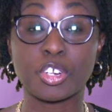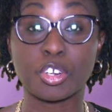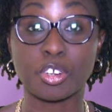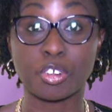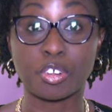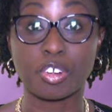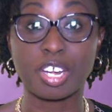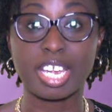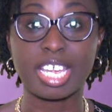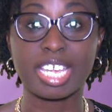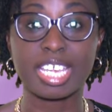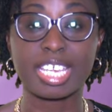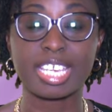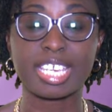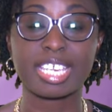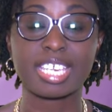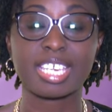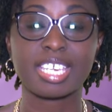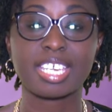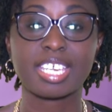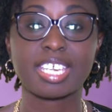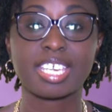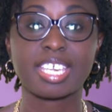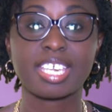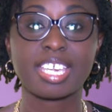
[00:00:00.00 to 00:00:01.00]

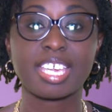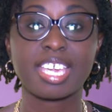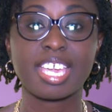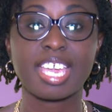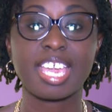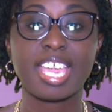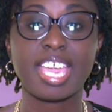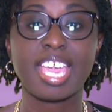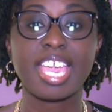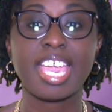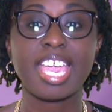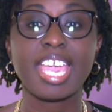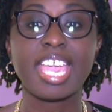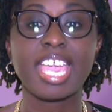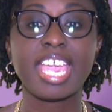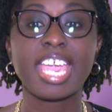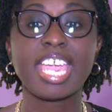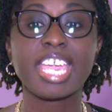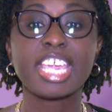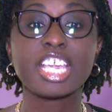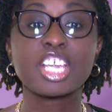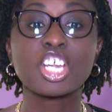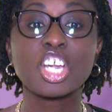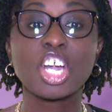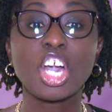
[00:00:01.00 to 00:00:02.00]
Gray,
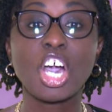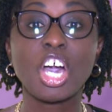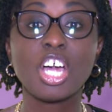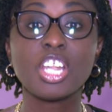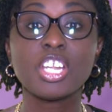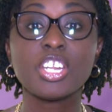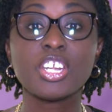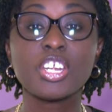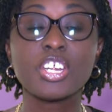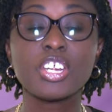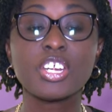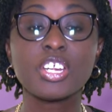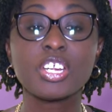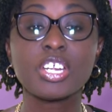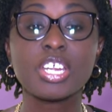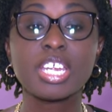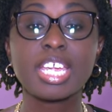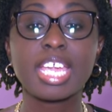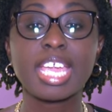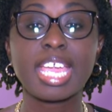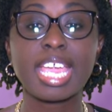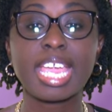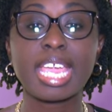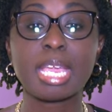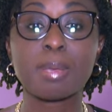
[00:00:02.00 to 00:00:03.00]
a color,
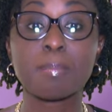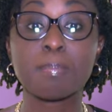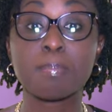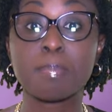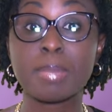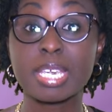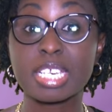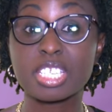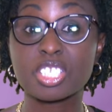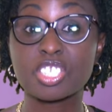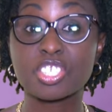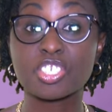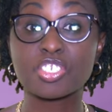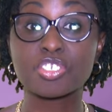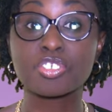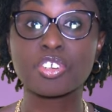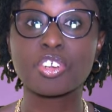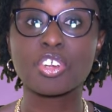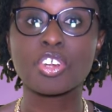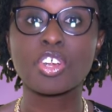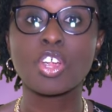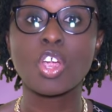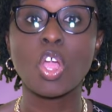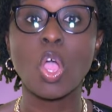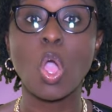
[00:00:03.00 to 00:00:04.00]
a
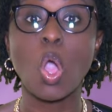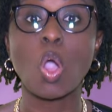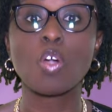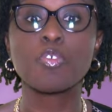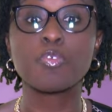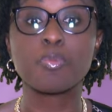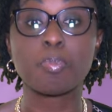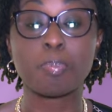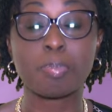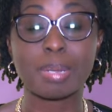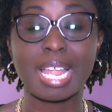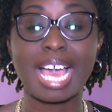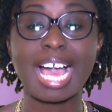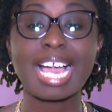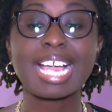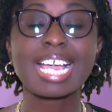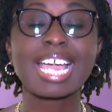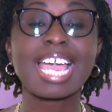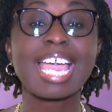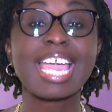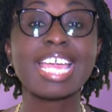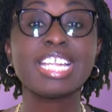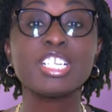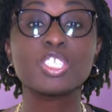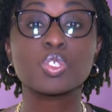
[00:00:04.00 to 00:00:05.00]
mixture of
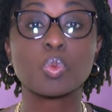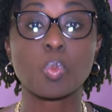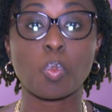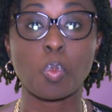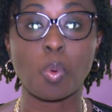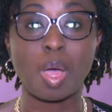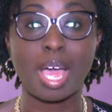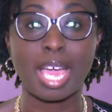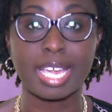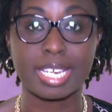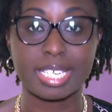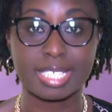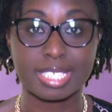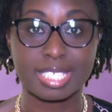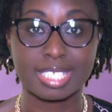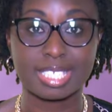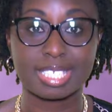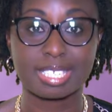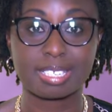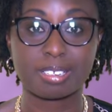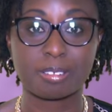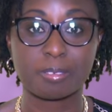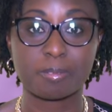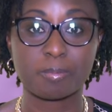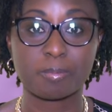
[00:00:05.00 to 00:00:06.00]
black and white.